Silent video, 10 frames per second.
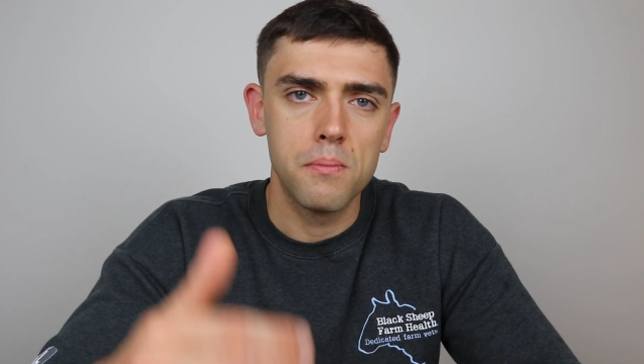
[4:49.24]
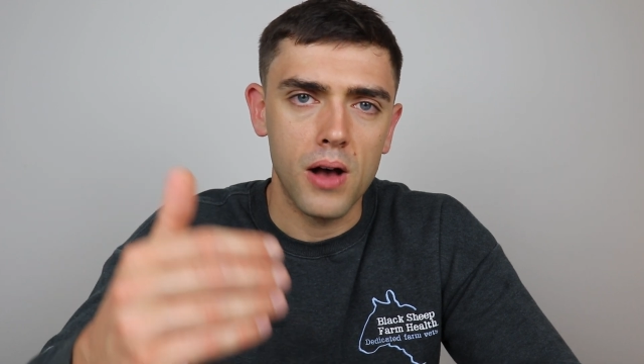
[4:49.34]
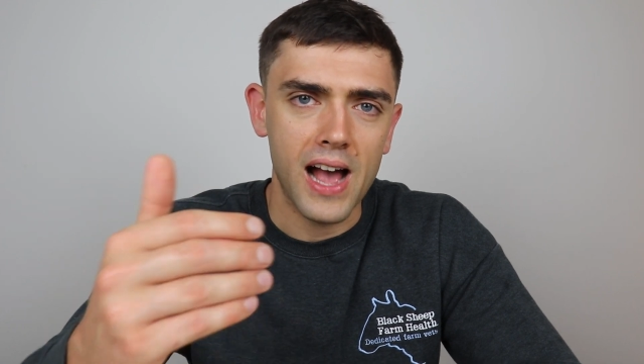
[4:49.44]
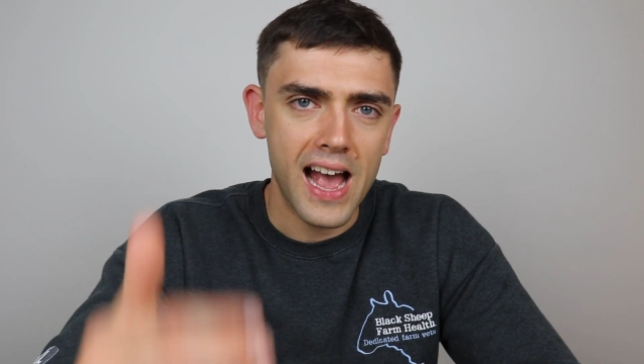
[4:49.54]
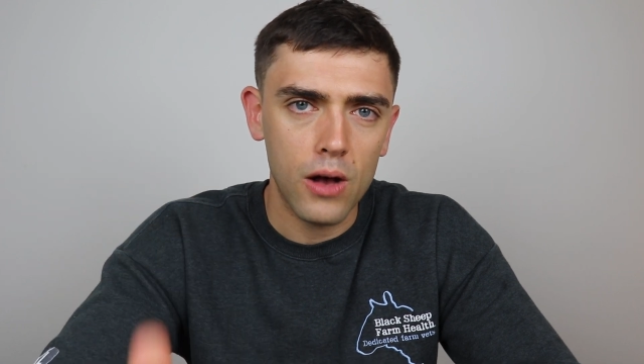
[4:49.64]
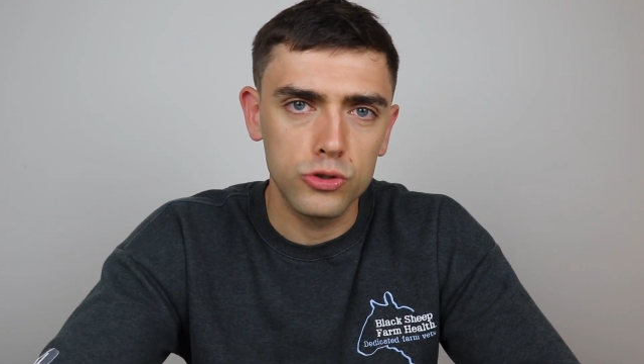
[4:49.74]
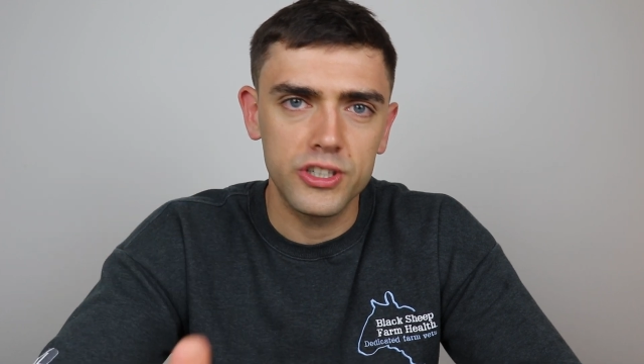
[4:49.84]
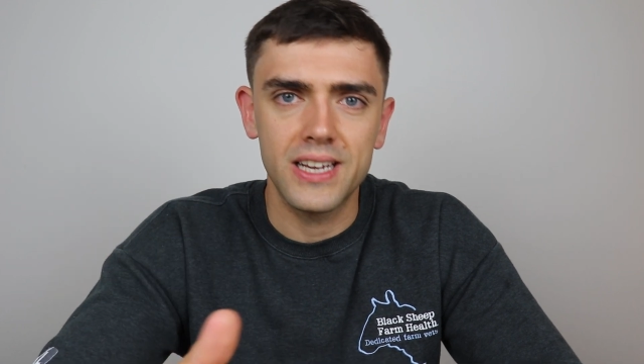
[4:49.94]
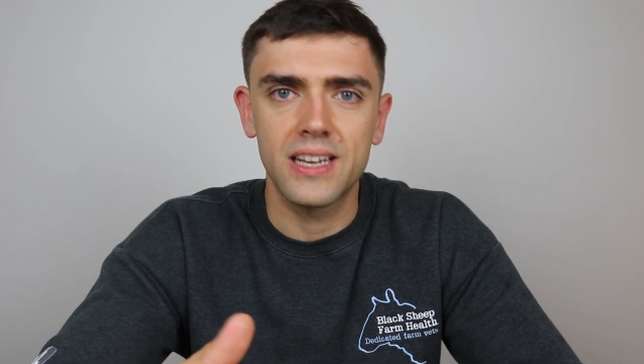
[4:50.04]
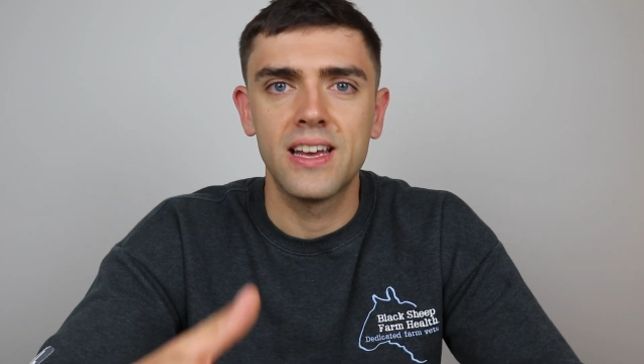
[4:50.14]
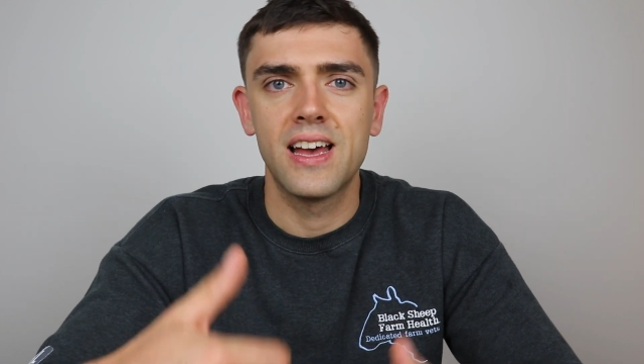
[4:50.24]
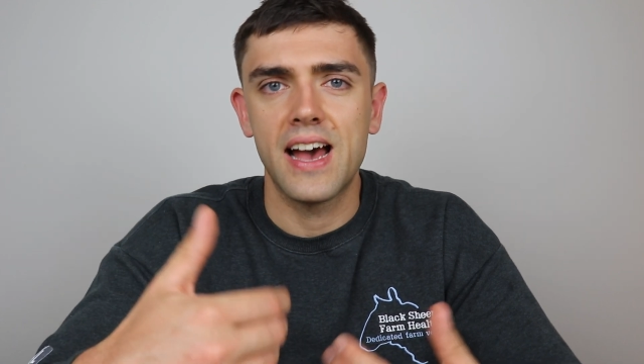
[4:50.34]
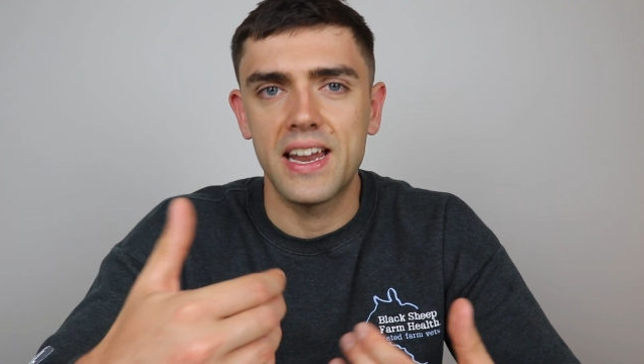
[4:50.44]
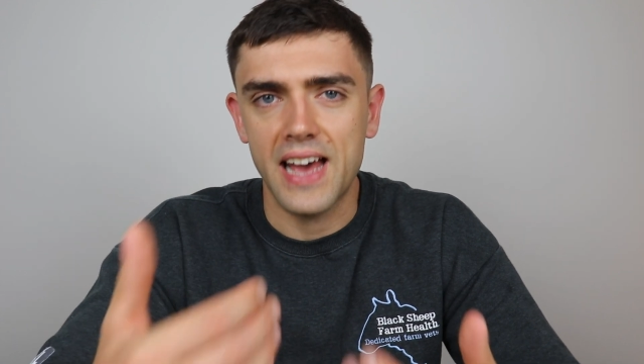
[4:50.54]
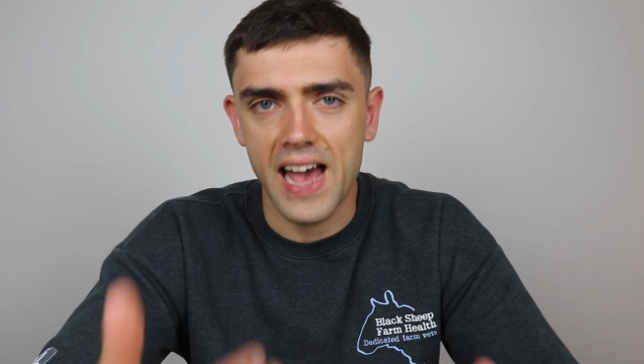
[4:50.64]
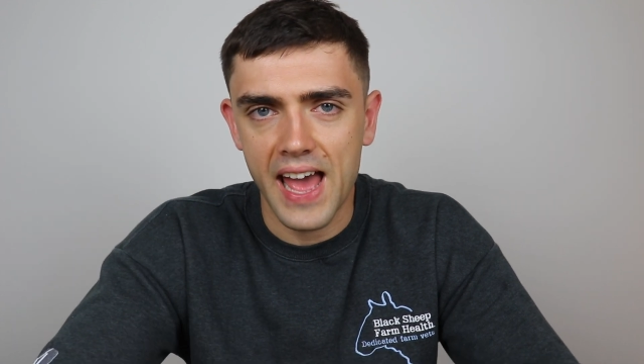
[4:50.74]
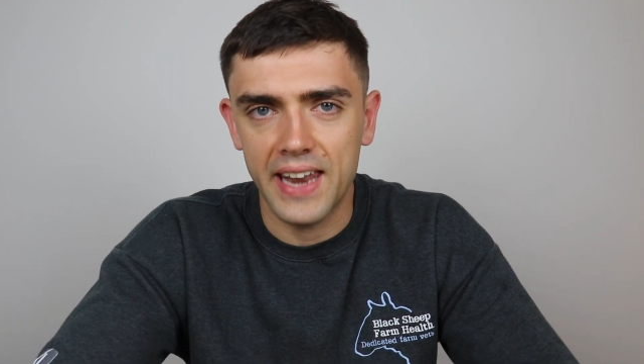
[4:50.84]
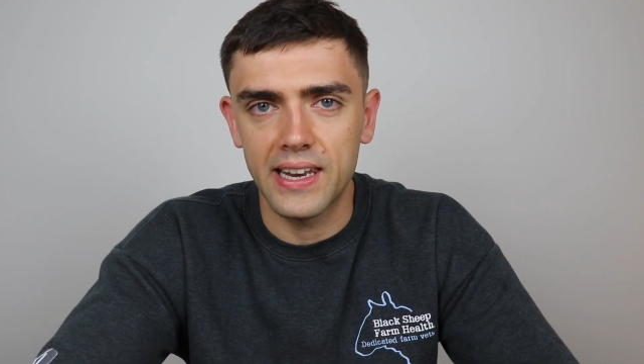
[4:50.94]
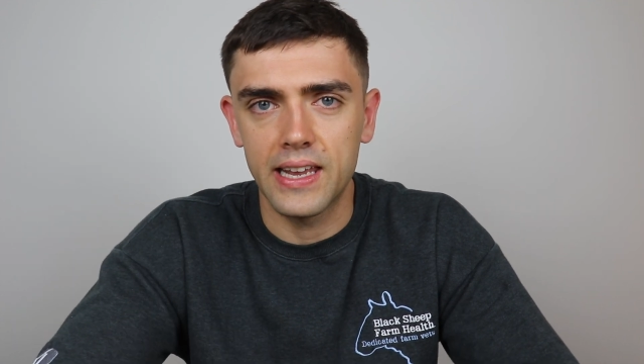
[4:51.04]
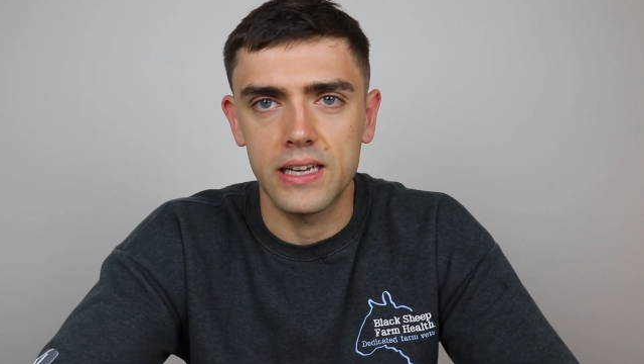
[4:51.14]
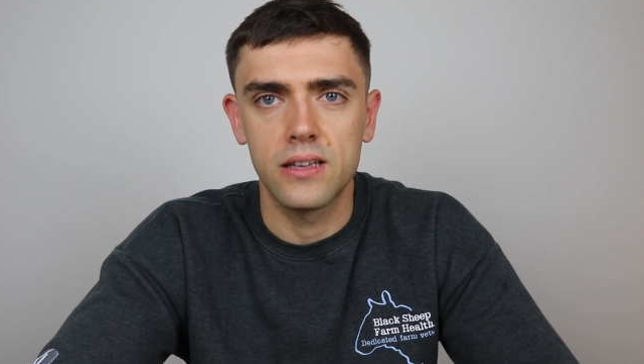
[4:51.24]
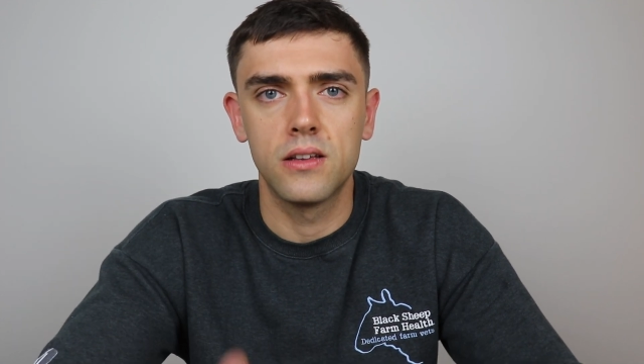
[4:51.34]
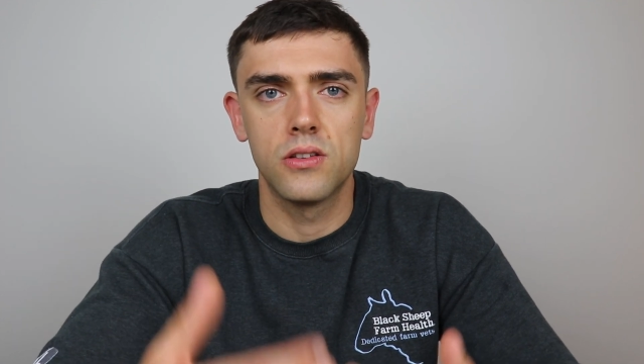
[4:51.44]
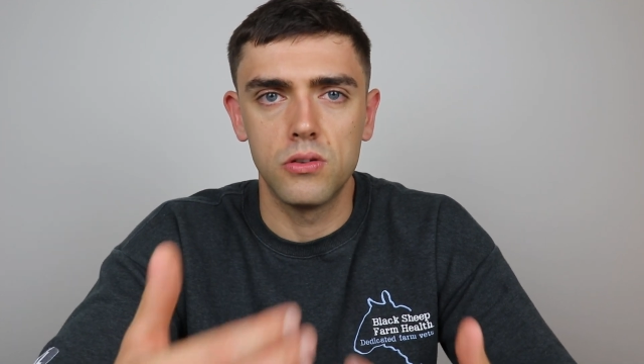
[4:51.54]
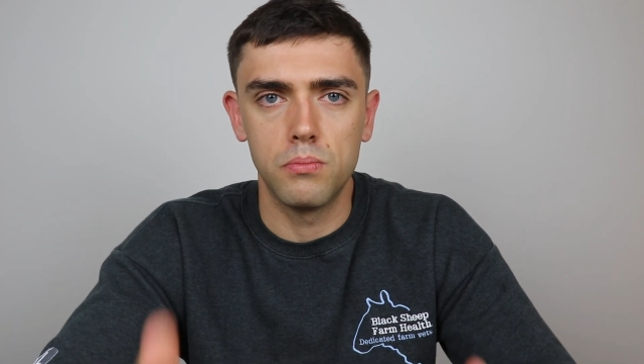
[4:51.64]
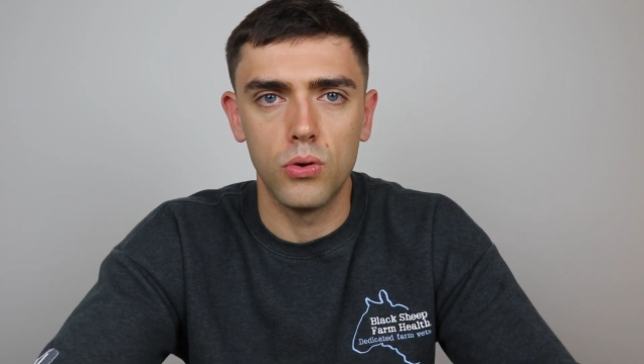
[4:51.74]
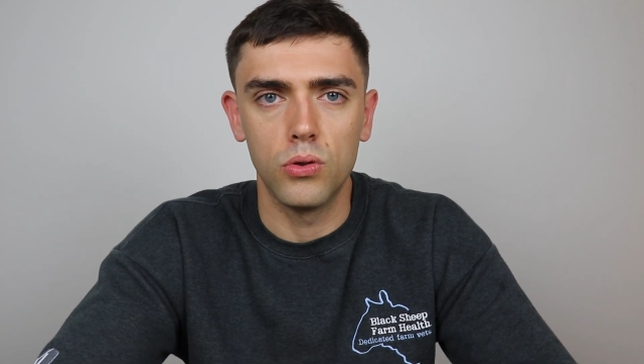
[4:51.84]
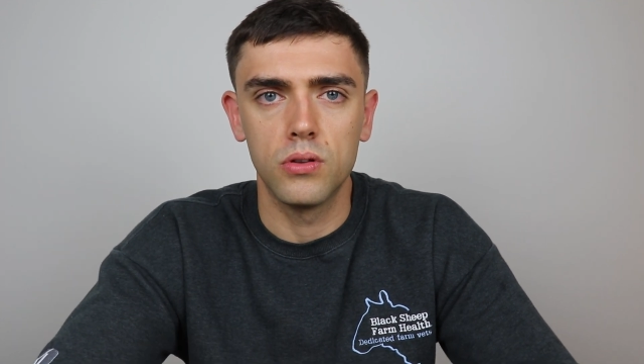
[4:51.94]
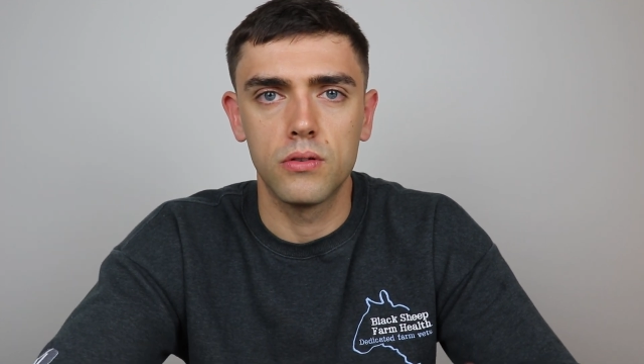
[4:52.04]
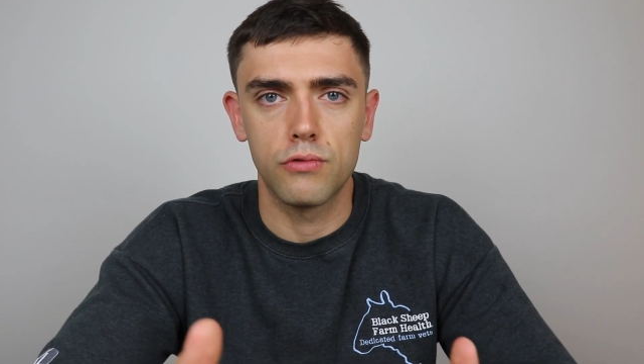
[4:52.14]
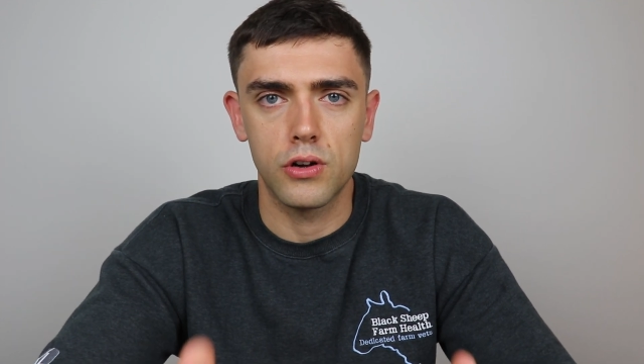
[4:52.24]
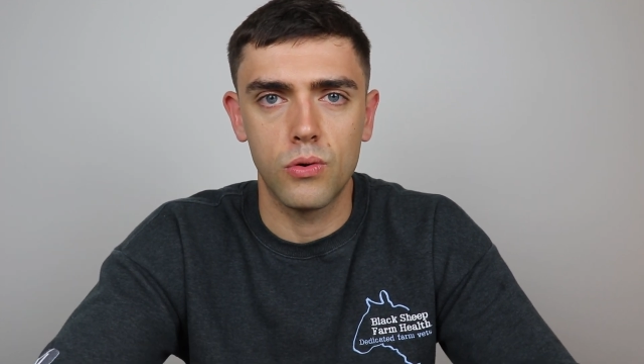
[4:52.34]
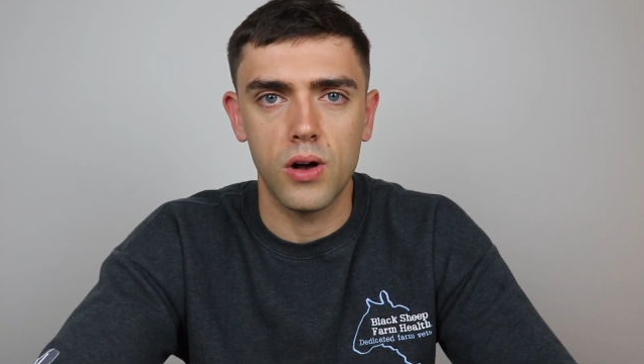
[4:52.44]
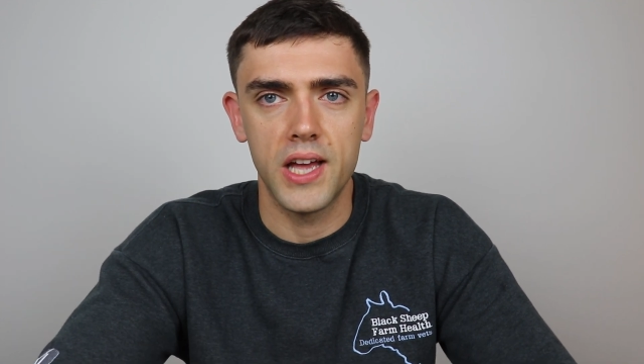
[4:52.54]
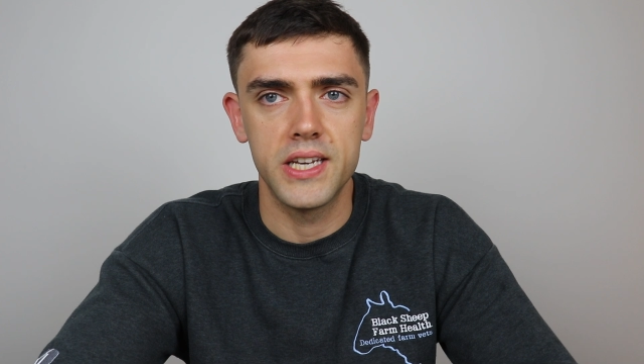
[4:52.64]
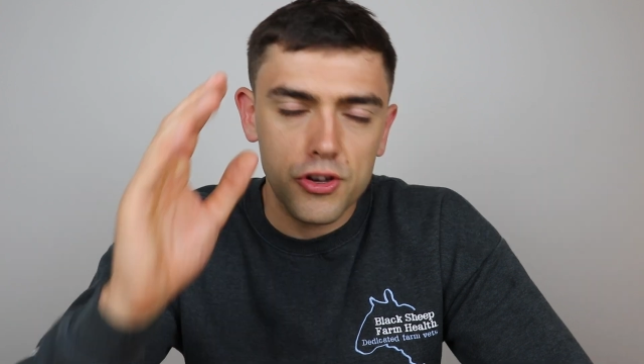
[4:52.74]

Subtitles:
but housing and handling the bull required.